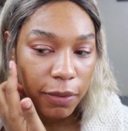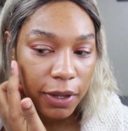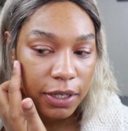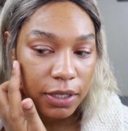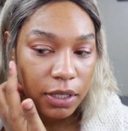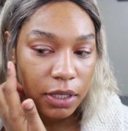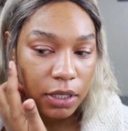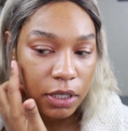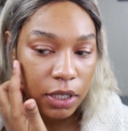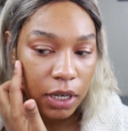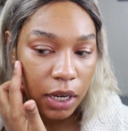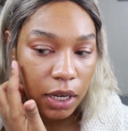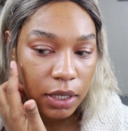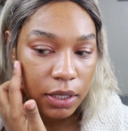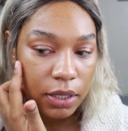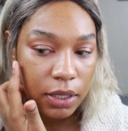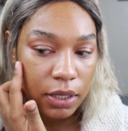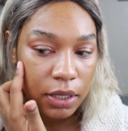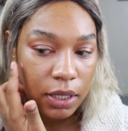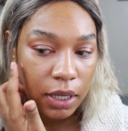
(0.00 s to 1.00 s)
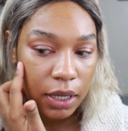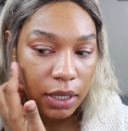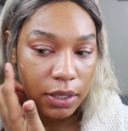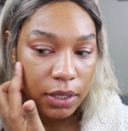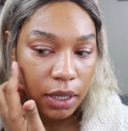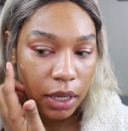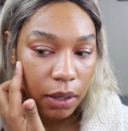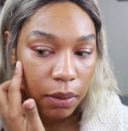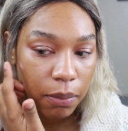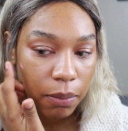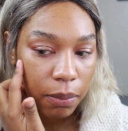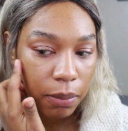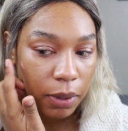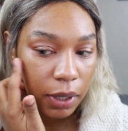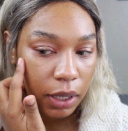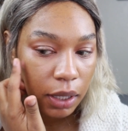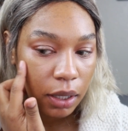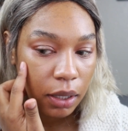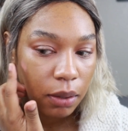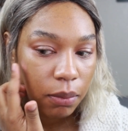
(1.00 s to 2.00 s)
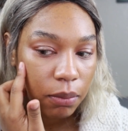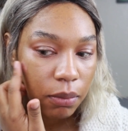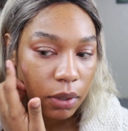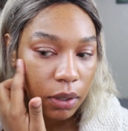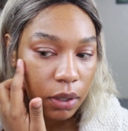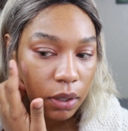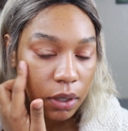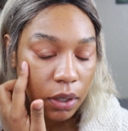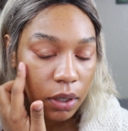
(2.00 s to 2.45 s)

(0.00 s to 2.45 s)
to mix the shades Dusk and Beam.